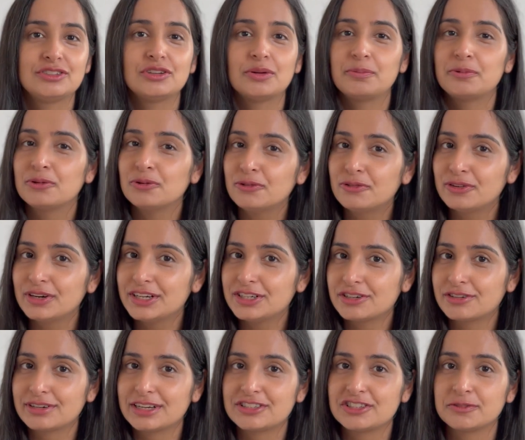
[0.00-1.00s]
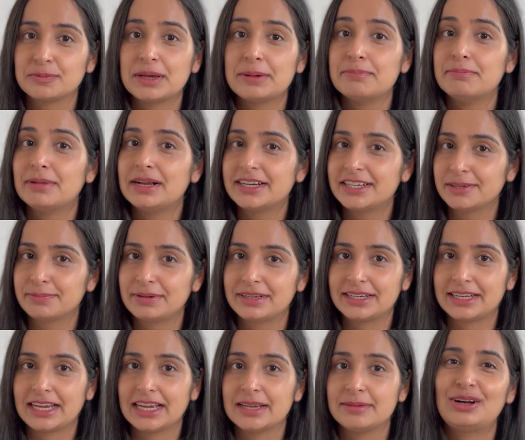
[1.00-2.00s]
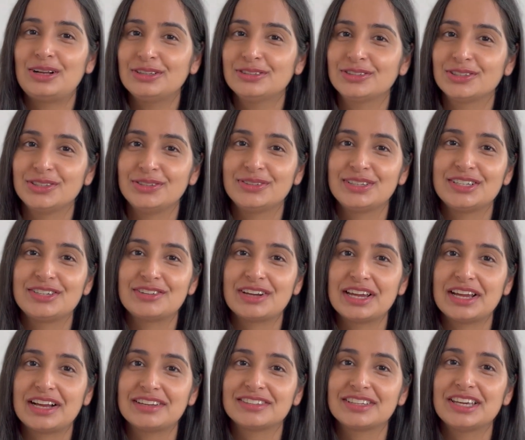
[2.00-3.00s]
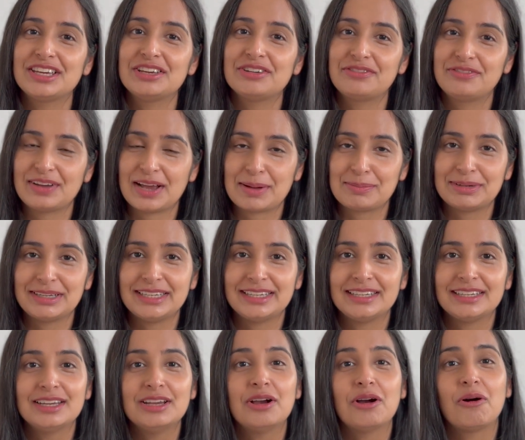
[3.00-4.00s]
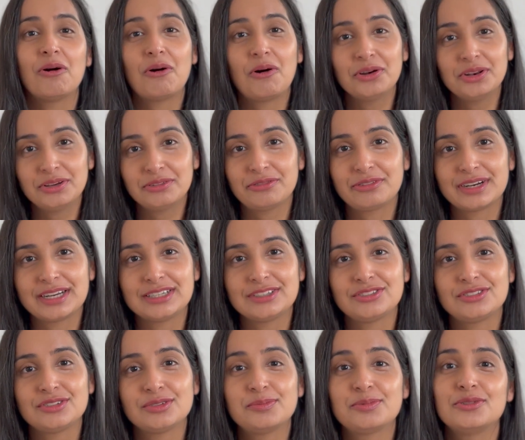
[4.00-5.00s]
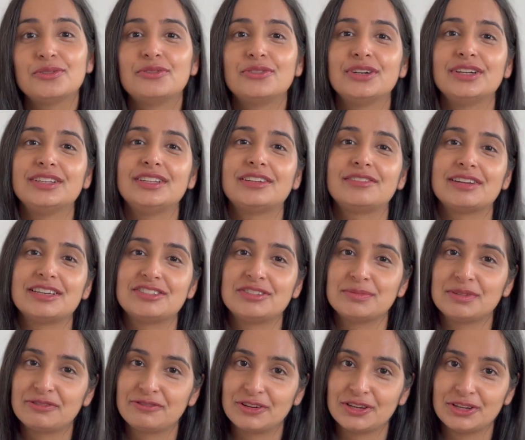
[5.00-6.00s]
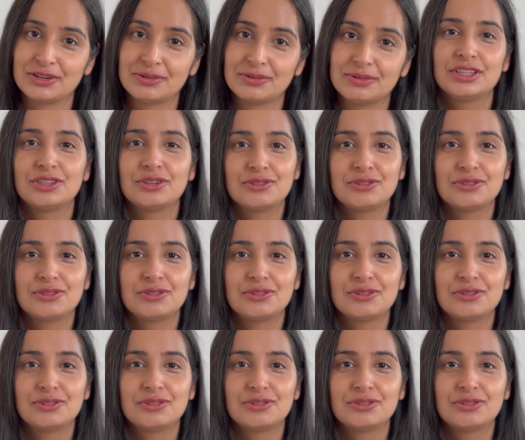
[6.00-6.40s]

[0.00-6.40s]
So proofread your resume multiple times. Also, you can try asking your family or your friends to proofread the resume for you.